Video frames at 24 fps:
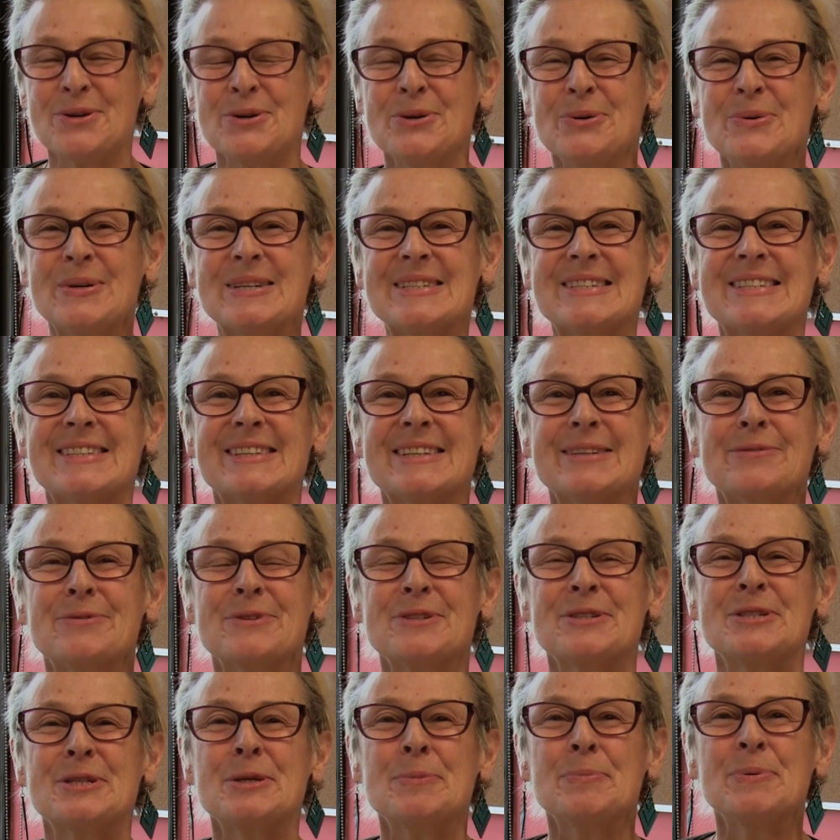who is the
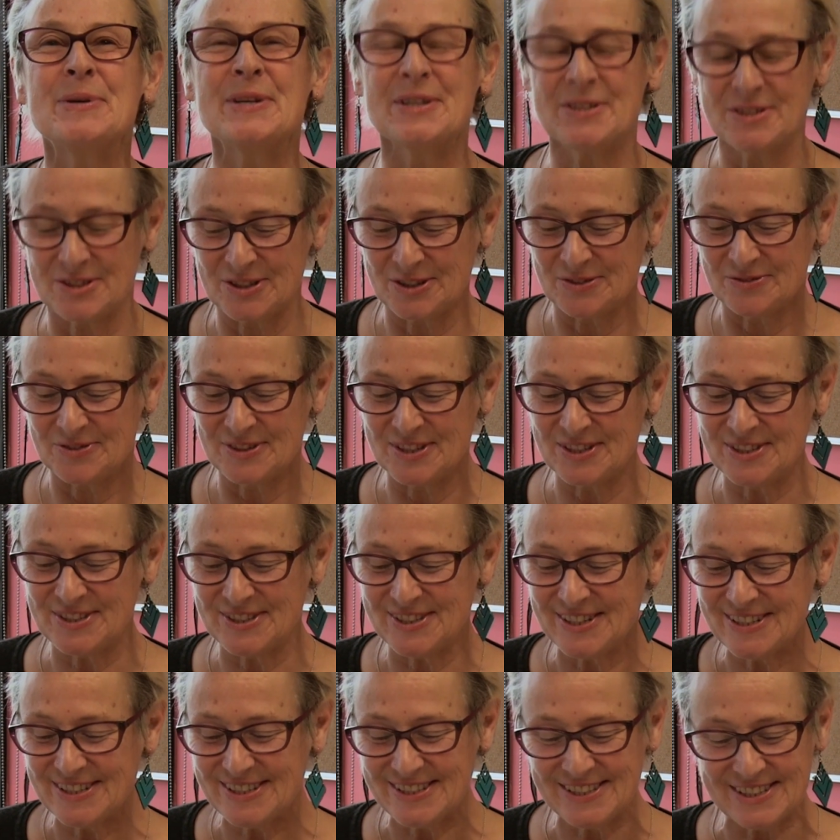recipient of
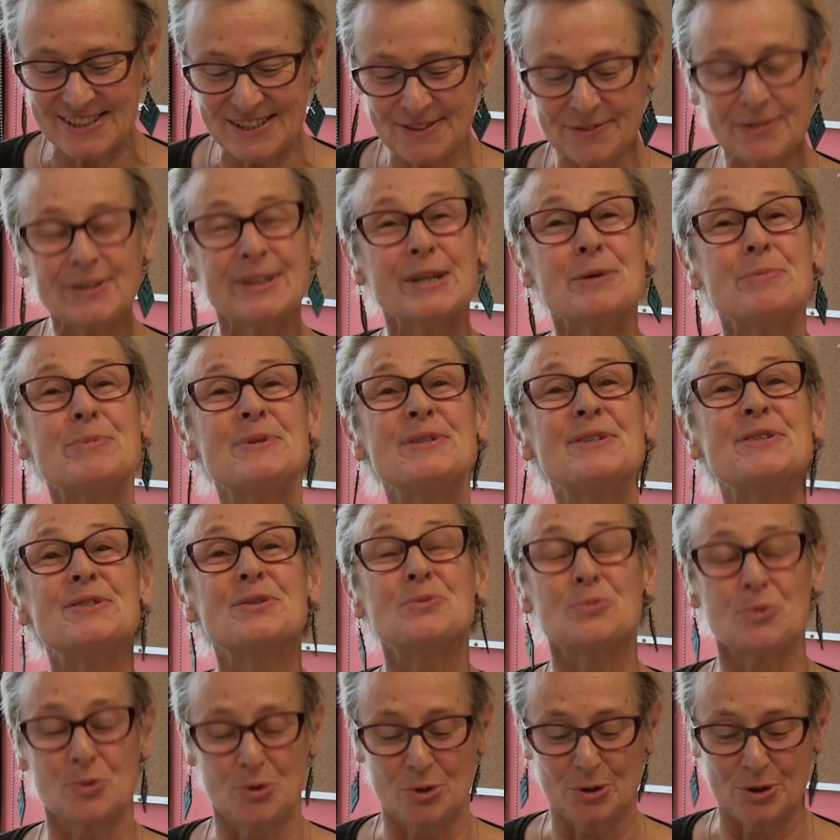this year's Civil
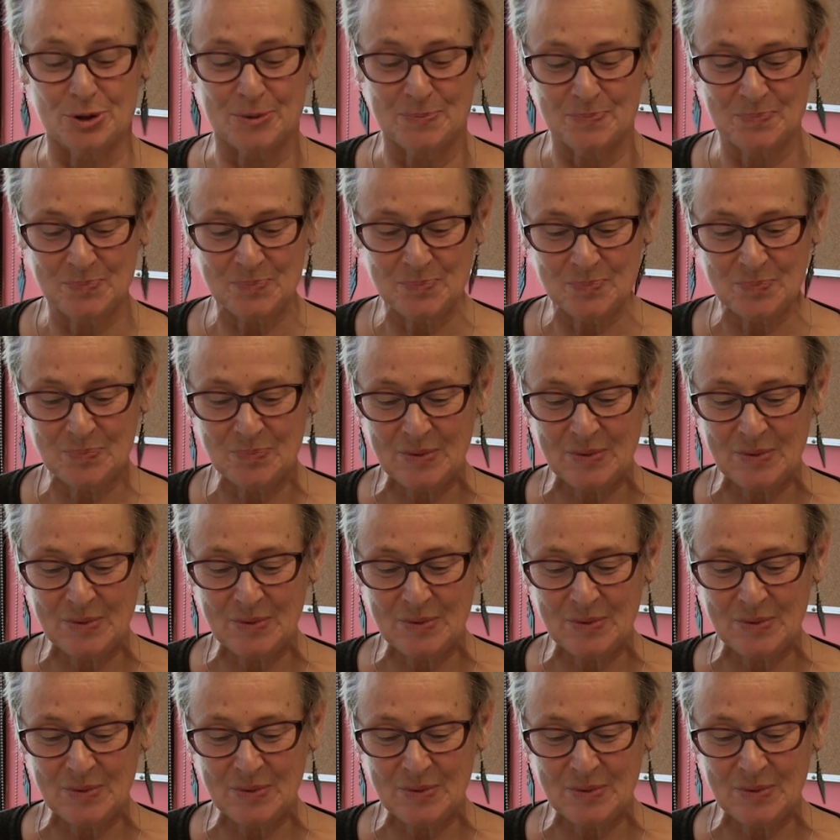Liberties Award.